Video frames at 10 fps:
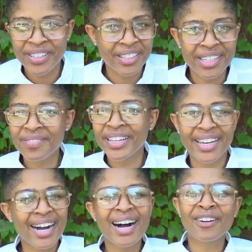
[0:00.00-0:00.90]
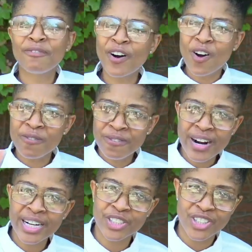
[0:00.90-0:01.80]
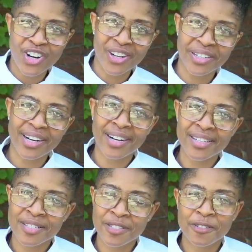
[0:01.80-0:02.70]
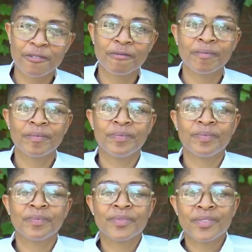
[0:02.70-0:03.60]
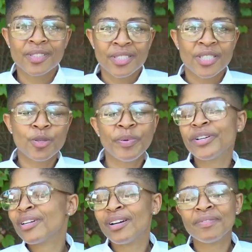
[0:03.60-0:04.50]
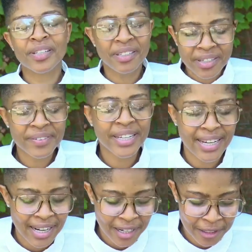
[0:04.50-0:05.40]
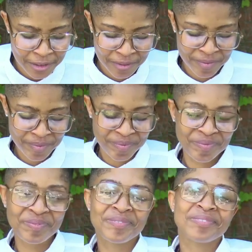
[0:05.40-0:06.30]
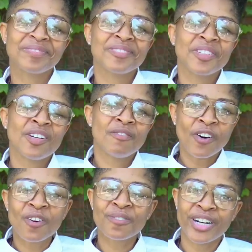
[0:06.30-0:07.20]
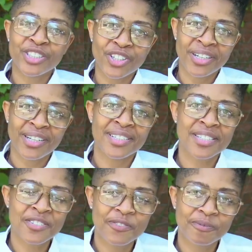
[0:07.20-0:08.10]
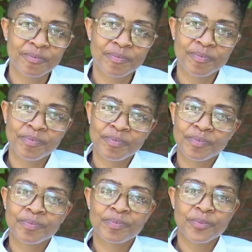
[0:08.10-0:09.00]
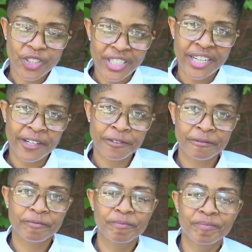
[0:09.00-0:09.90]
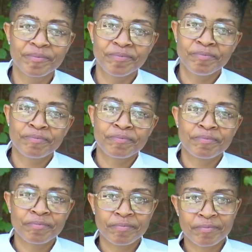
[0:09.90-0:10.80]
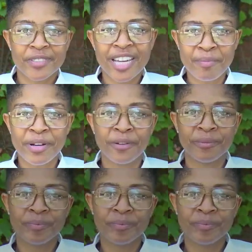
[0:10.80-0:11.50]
the living God, fall fresh on us. Spirit of the living God, fall fresh on us today. Amen.